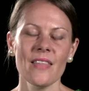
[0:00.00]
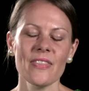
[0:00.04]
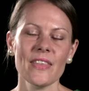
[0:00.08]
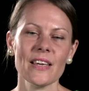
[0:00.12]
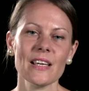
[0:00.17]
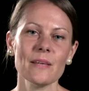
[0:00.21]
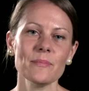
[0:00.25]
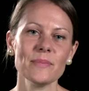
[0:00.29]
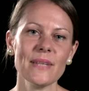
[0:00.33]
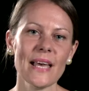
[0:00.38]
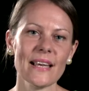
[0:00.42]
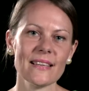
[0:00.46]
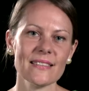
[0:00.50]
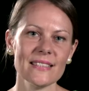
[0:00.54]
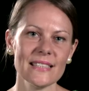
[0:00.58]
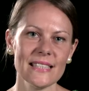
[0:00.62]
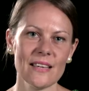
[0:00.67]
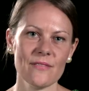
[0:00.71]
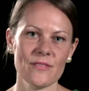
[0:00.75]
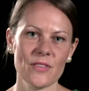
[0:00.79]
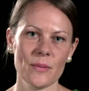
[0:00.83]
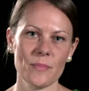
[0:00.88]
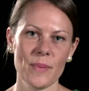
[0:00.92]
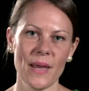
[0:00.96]
The
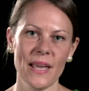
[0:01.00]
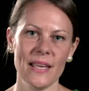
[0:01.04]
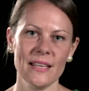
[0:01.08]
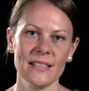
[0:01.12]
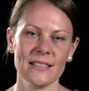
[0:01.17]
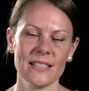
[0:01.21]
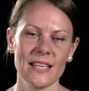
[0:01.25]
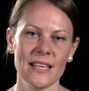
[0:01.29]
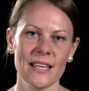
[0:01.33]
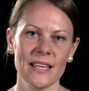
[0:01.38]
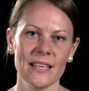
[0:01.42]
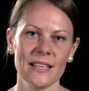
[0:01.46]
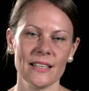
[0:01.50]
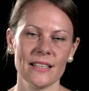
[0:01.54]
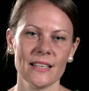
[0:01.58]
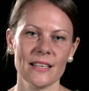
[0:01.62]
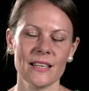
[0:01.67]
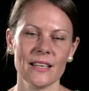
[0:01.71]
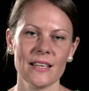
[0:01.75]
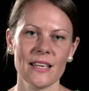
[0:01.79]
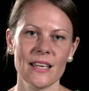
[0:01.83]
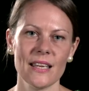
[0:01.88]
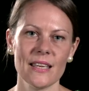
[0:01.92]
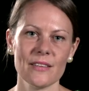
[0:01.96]
complexity of the painting
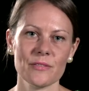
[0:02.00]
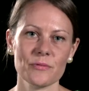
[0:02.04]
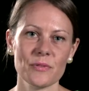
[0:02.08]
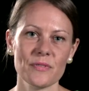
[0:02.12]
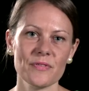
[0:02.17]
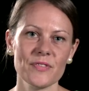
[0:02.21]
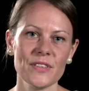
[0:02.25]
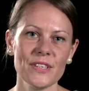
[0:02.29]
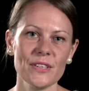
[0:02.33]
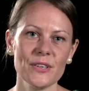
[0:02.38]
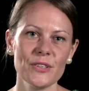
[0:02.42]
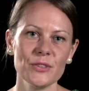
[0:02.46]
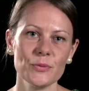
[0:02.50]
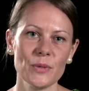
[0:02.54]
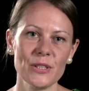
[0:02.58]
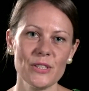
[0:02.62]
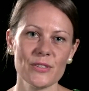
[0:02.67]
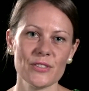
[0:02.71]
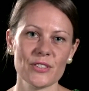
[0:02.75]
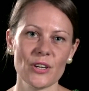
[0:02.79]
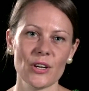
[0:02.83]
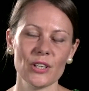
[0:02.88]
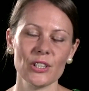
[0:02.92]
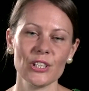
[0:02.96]
is revealed when
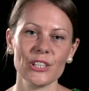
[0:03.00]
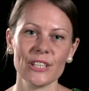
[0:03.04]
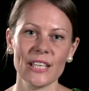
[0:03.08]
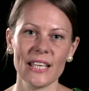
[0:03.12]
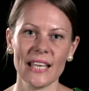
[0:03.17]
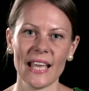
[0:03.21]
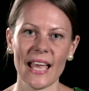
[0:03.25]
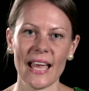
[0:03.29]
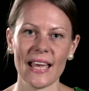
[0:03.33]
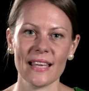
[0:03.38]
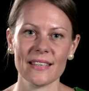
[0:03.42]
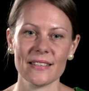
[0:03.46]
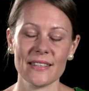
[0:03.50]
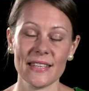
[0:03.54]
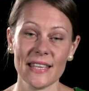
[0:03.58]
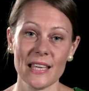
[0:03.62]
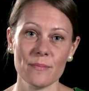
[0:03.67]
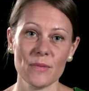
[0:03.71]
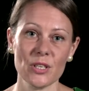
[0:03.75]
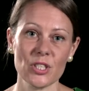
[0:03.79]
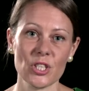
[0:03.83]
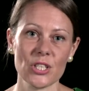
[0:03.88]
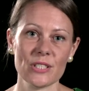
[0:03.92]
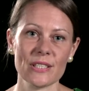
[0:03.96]
you start looking at the
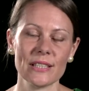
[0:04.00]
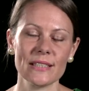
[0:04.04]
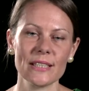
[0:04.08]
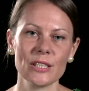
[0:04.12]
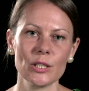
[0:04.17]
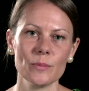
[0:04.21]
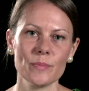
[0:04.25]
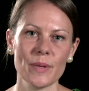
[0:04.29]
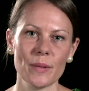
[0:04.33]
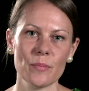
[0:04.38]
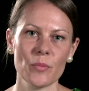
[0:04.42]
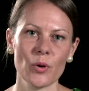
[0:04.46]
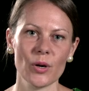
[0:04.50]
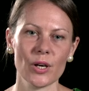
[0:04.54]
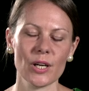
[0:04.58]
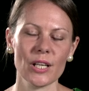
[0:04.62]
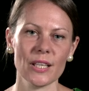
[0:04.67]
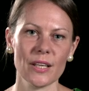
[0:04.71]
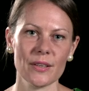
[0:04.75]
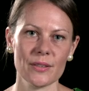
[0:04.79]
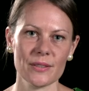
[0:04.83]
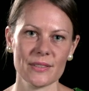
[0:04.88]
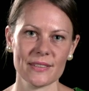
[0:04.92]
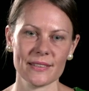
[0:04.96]
images a little bit more
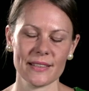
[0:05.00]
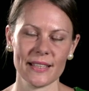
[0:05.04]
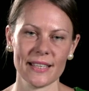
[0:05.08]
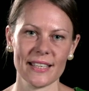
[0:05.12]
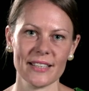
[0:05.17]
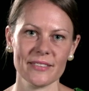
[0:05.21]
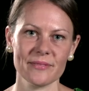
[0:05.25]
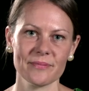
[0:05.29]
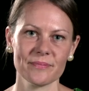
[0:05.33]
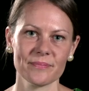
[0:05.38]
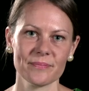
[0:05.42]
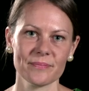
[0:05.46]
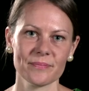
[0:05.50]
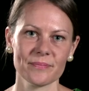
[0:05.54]
closely.